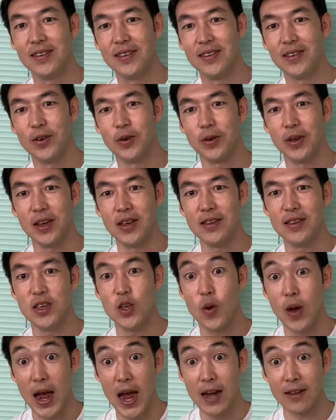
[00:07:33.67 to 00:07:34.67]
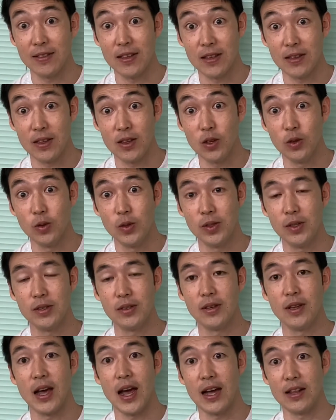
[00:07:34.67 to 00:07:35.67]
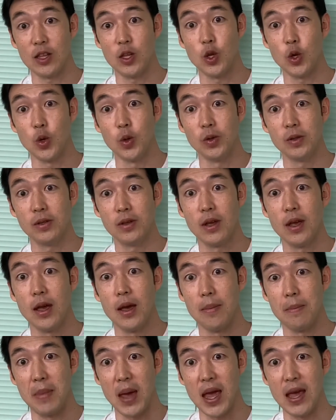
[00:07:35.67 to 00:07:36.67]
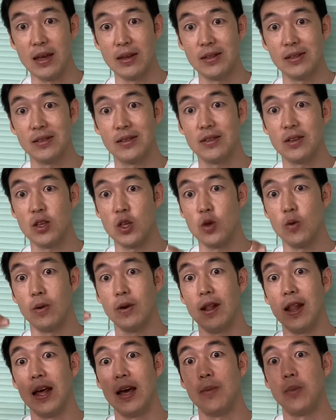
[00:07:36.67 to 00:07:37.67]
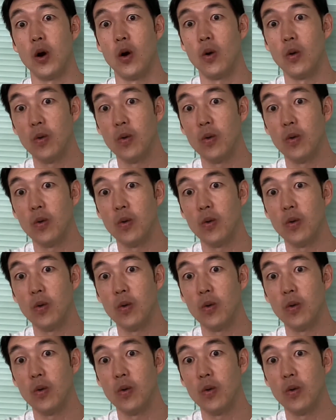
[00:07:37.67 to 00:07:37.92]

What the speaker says: Okay? Your attitudes makes your level,